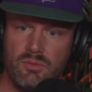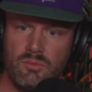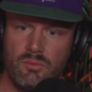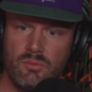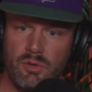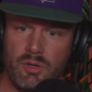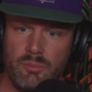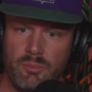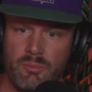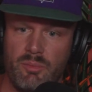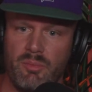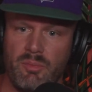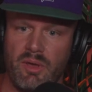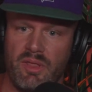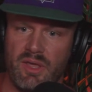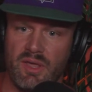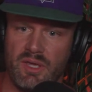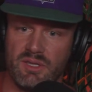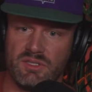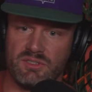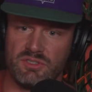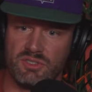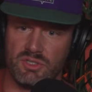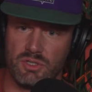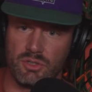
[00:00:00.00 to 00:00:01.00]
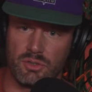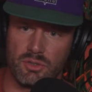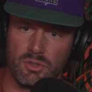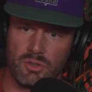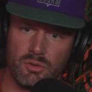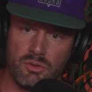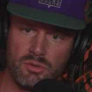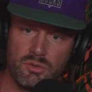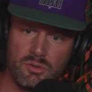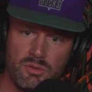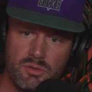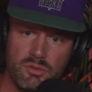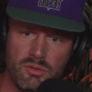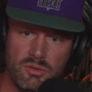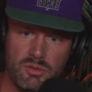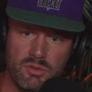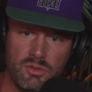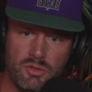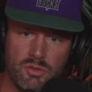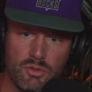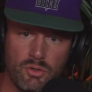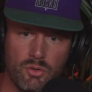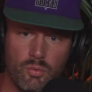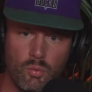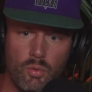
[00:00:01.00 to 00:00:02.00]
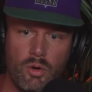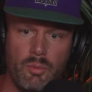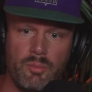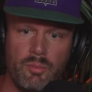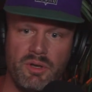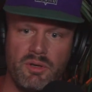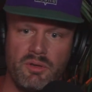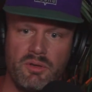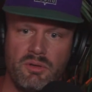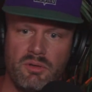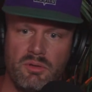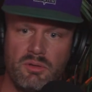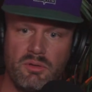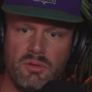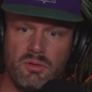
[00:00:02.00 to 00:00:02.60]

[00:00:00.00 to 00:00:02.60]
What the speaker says: What I mean by that is you're a woman,